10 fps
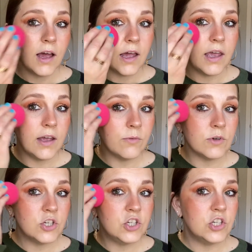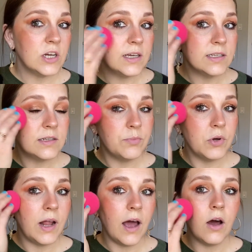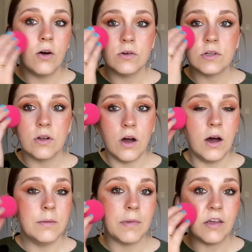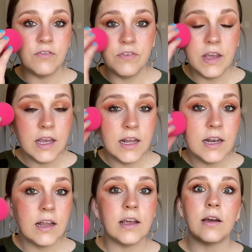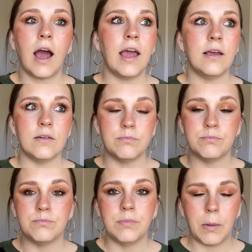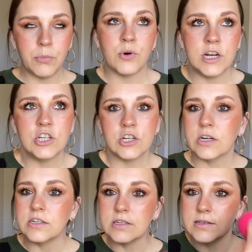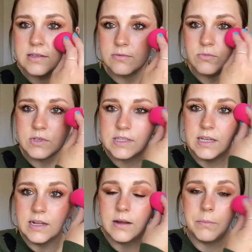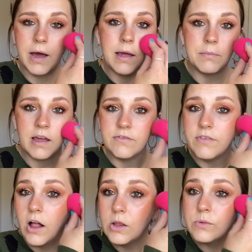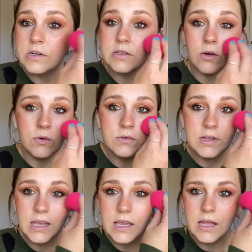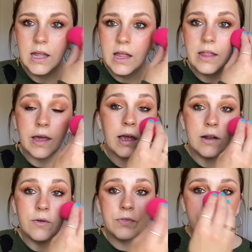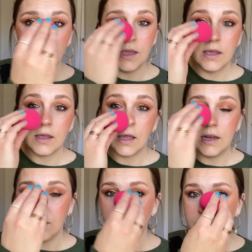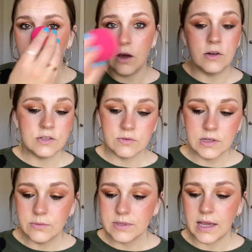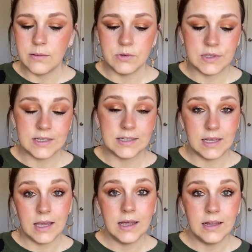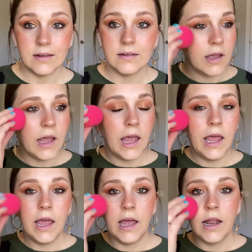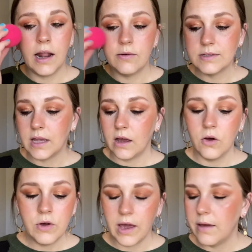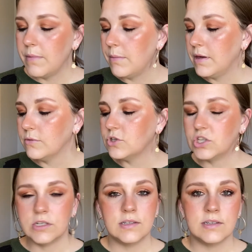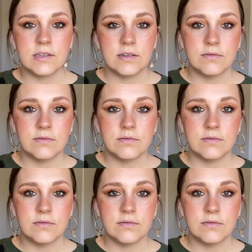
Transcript: It was just put out on my feed. It, I, I'm pretty sure it just was seen by my followers only. Like I don't think anyone else really was able to see it. And I was like, okay, maybe it was just